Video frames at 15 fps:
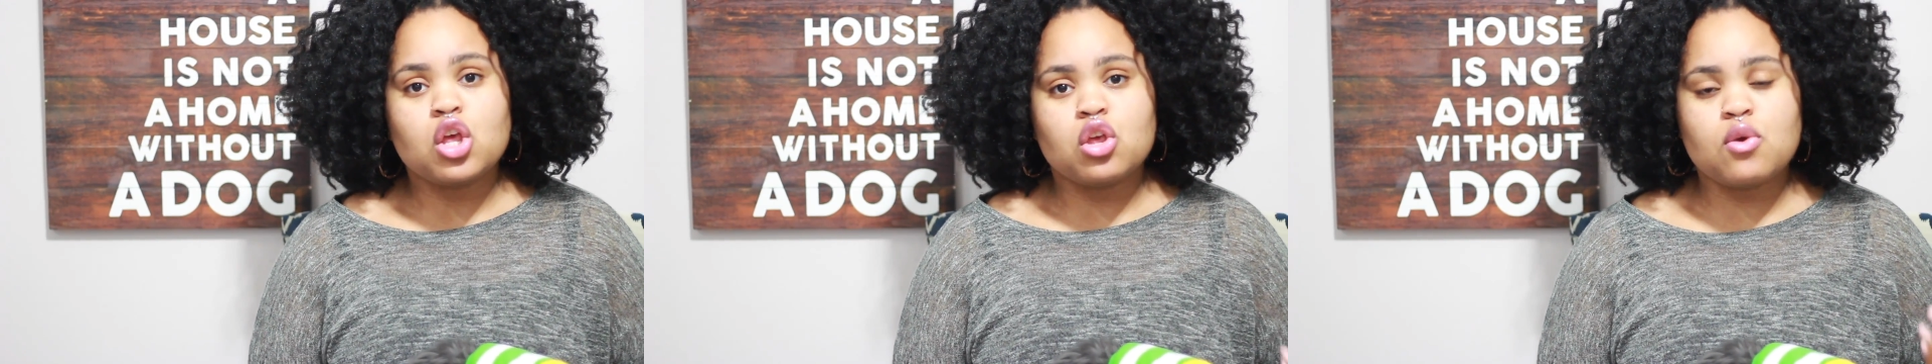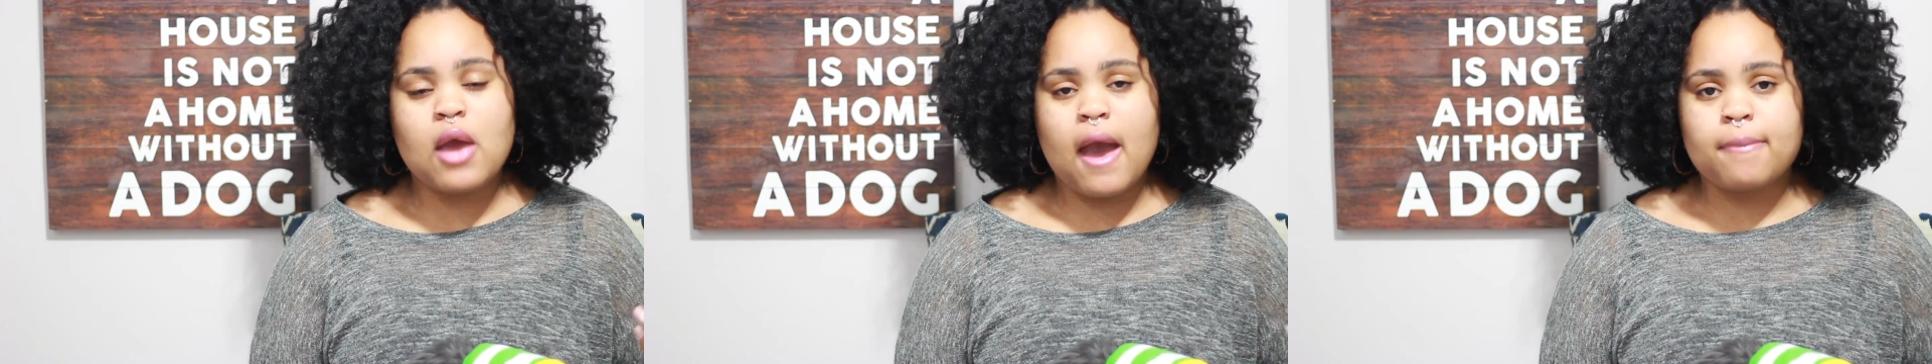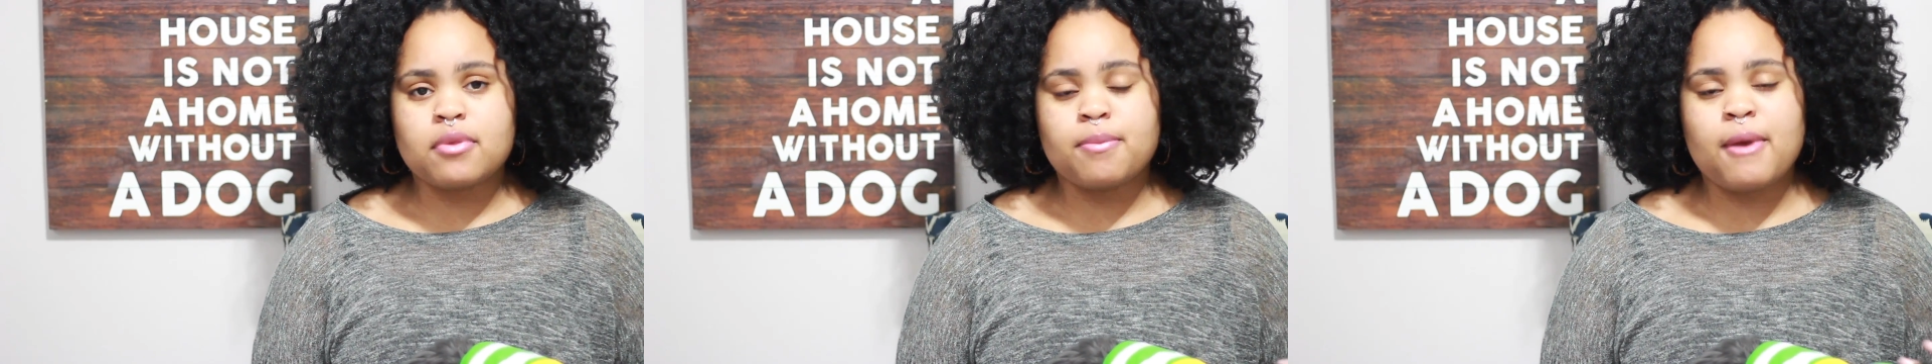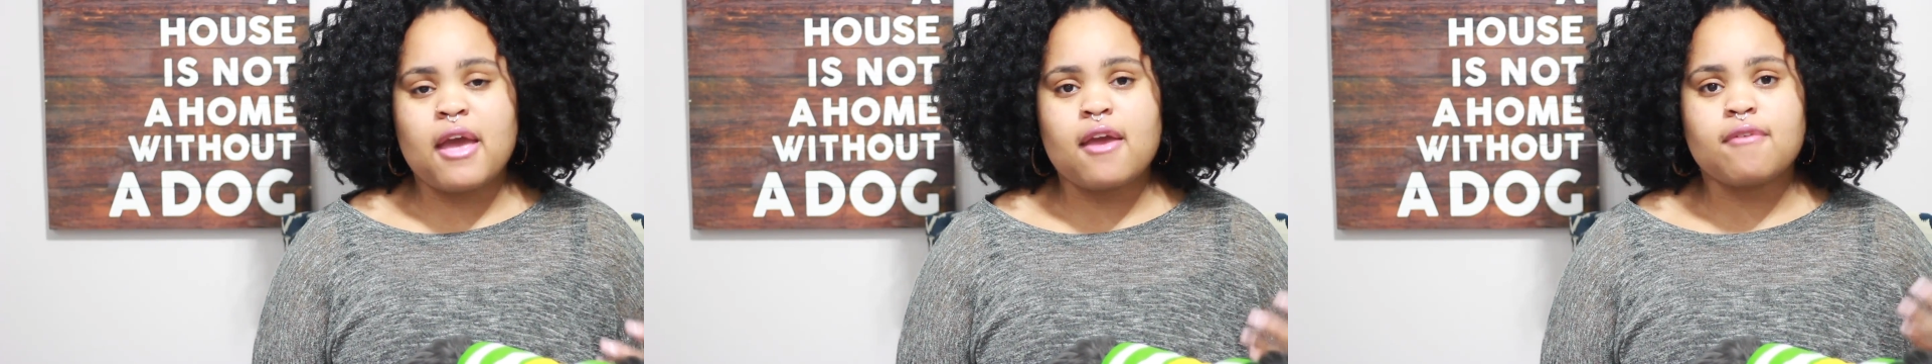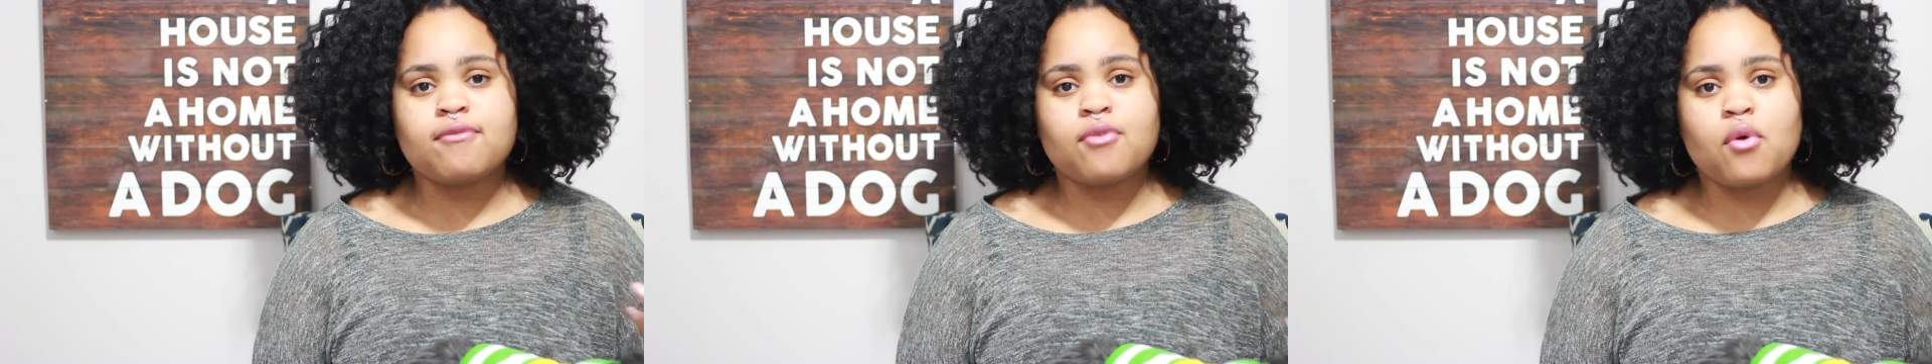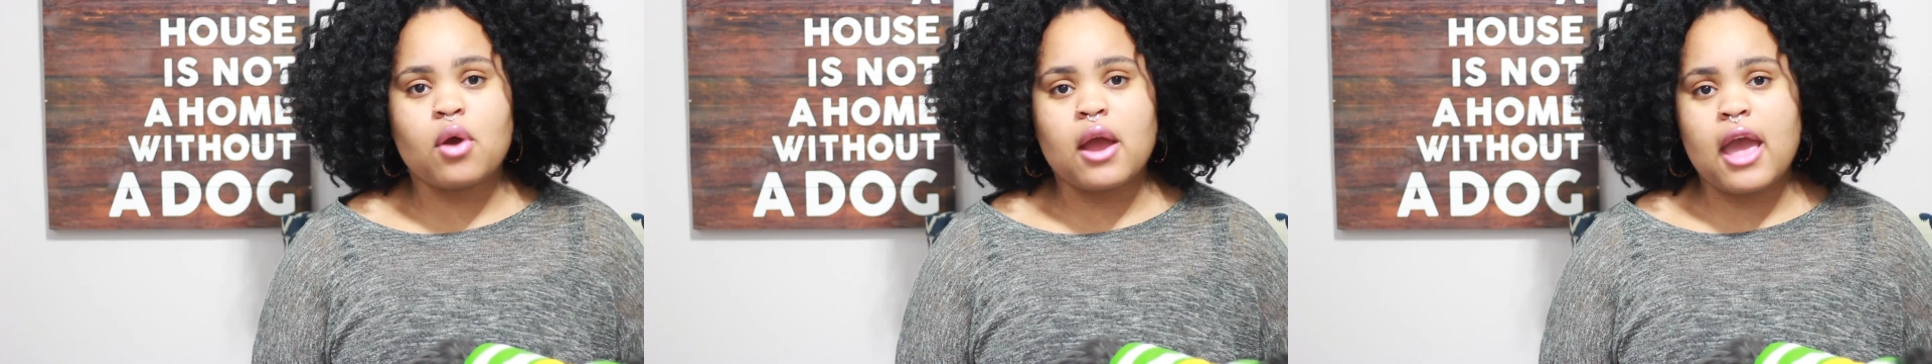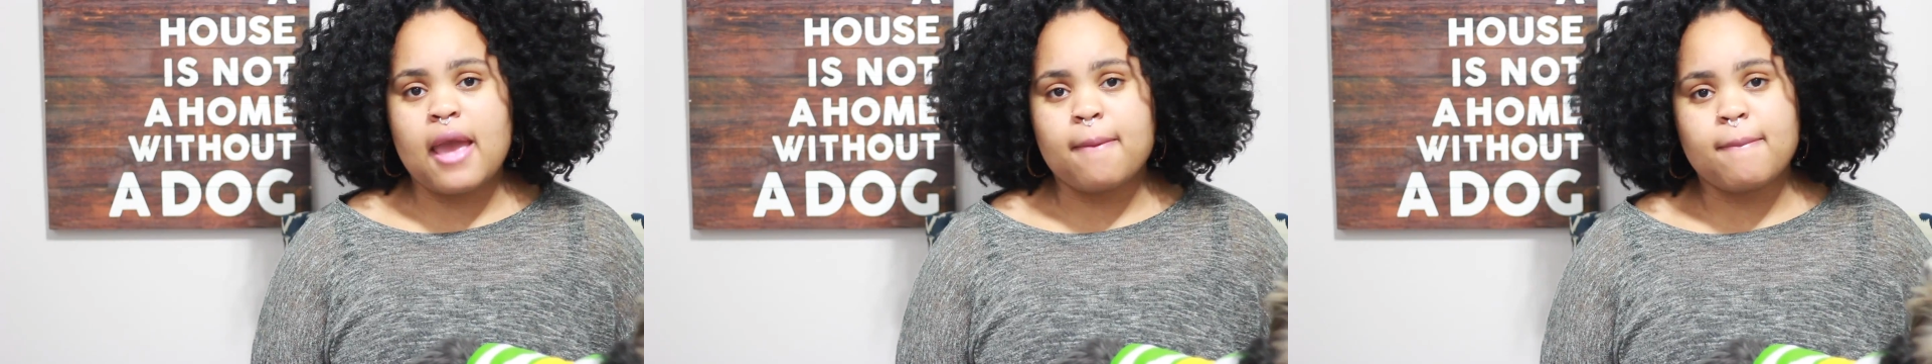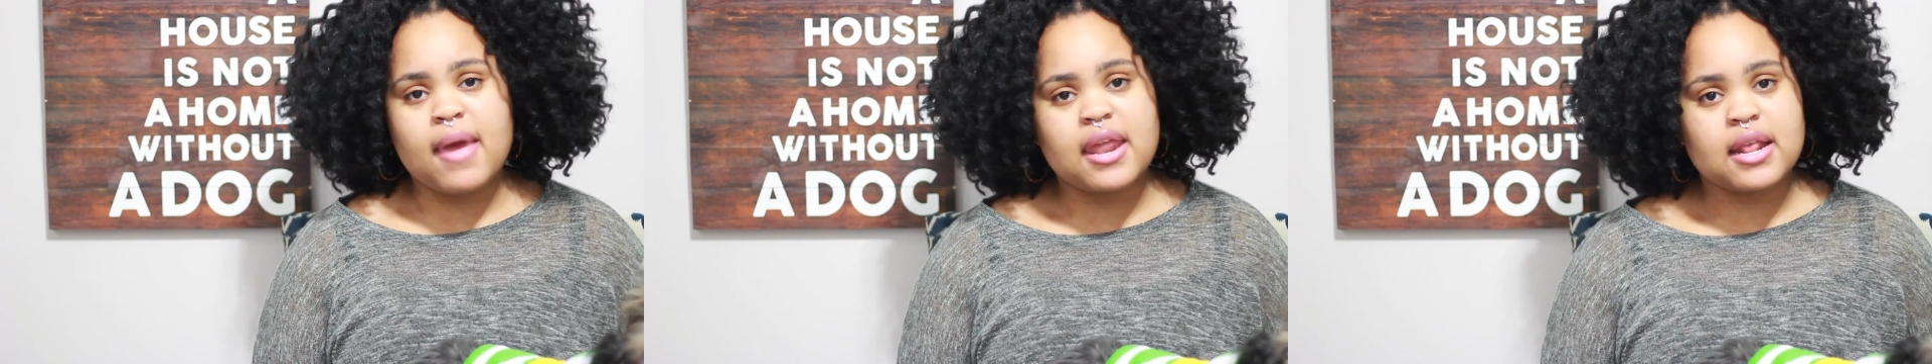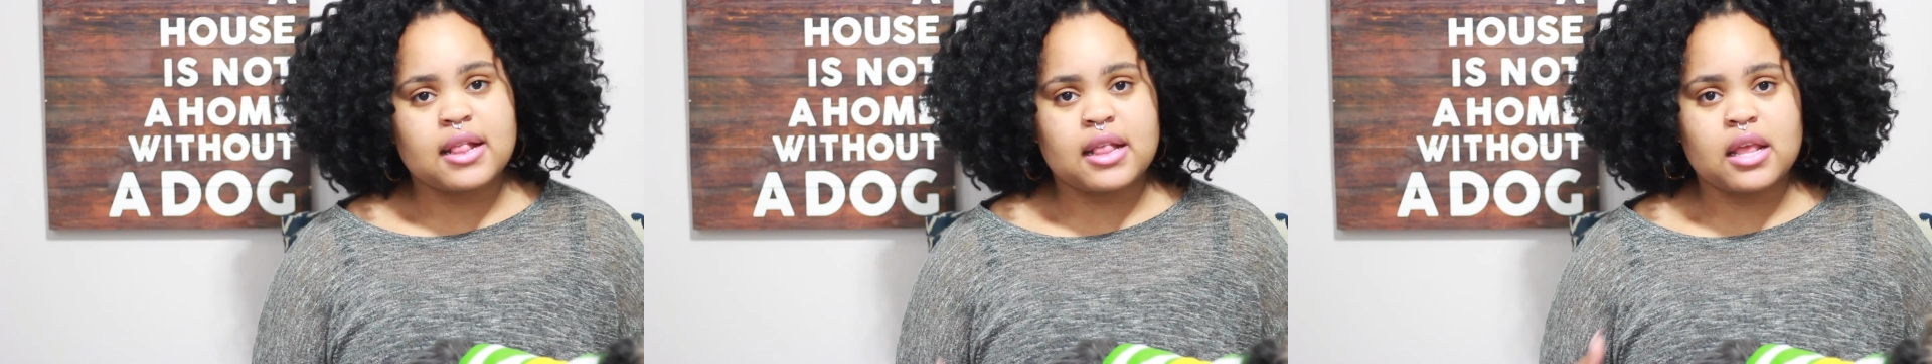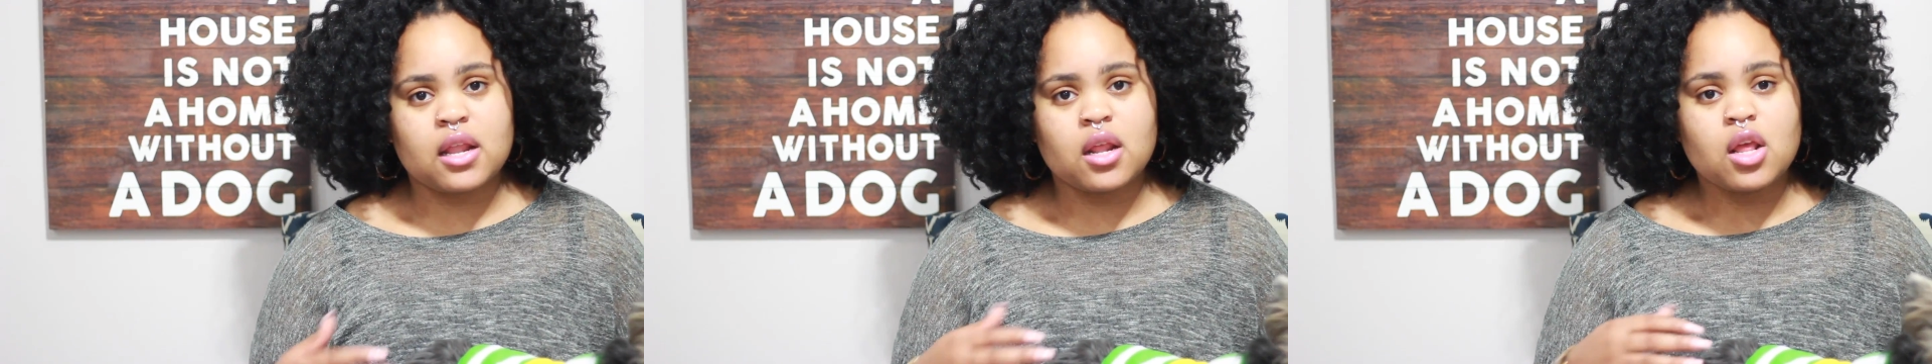you have to pay for a
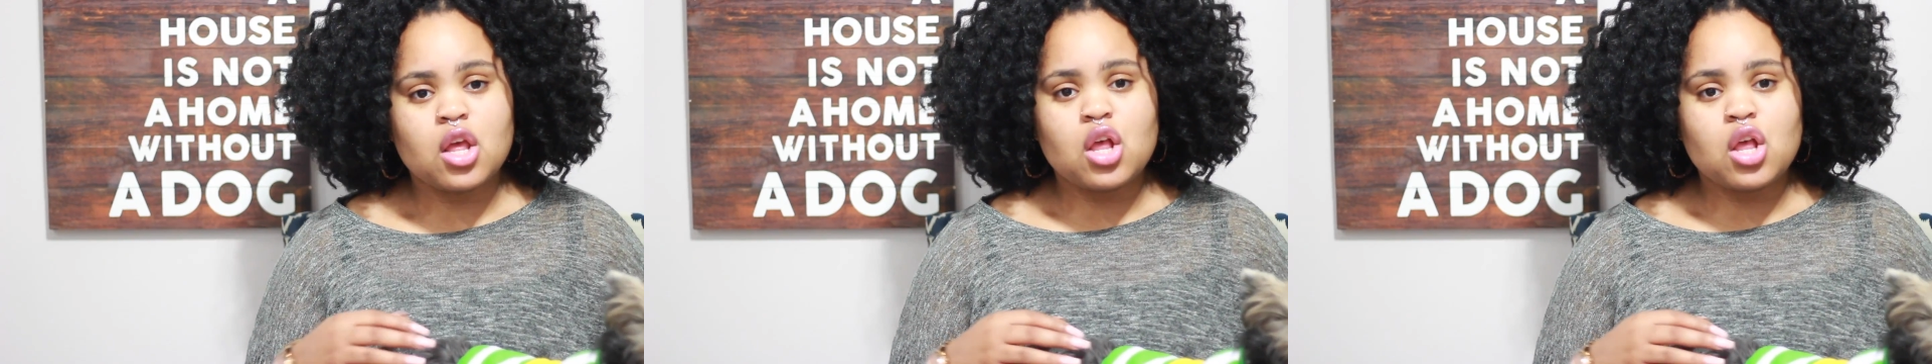medicine.